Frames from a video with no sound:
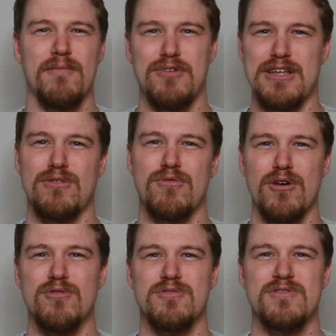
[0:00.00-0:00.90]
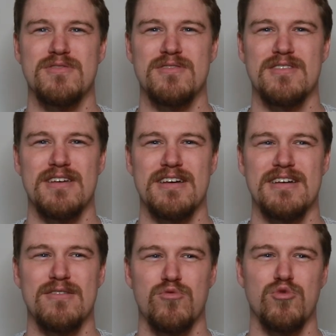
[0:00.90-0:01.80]
Reading through those
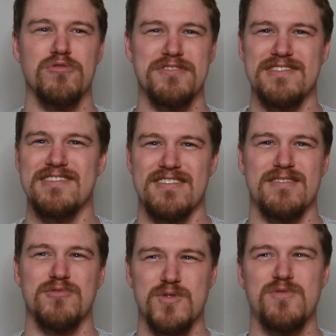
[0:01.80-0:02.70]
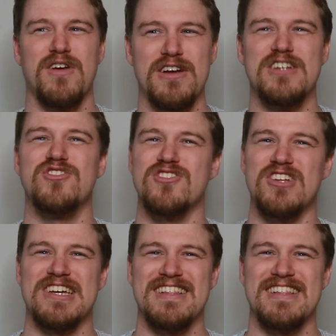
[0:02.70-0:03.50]
rules and systems was very interesting.